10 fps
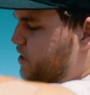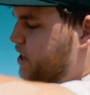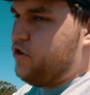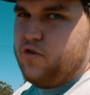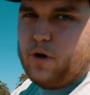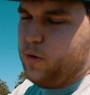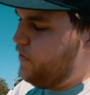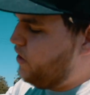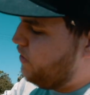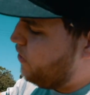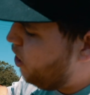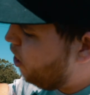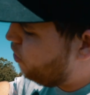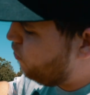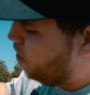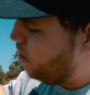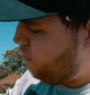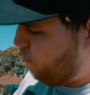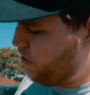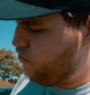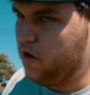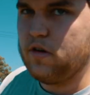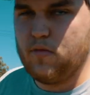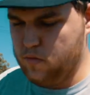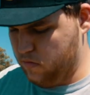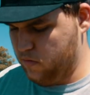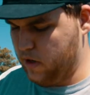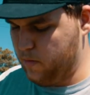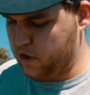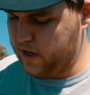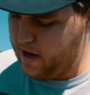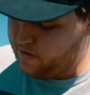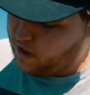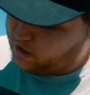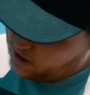uh, the country equivalent of a hot rock restaurant. They bring it out and they're like,